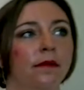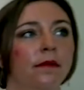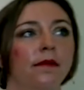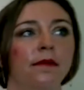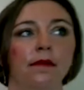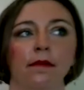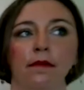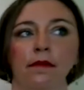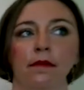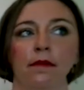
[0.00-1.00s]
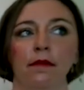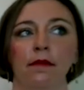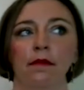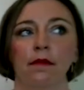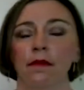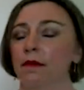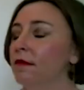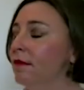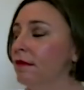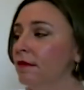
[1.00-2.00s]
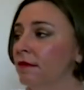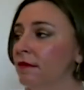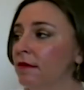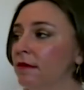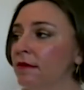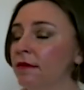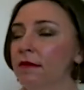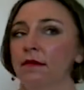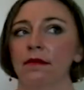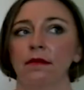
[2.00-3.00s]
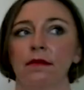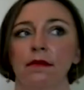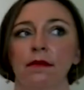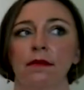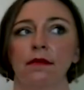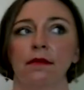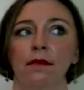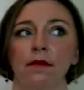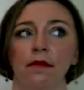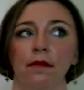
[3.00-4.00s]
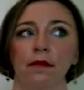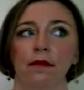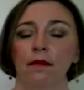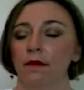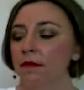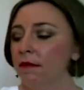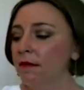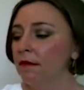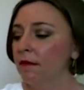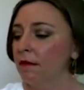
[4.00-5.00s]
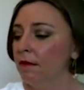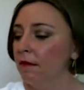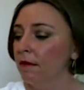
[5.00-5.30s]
This person isn't speaking.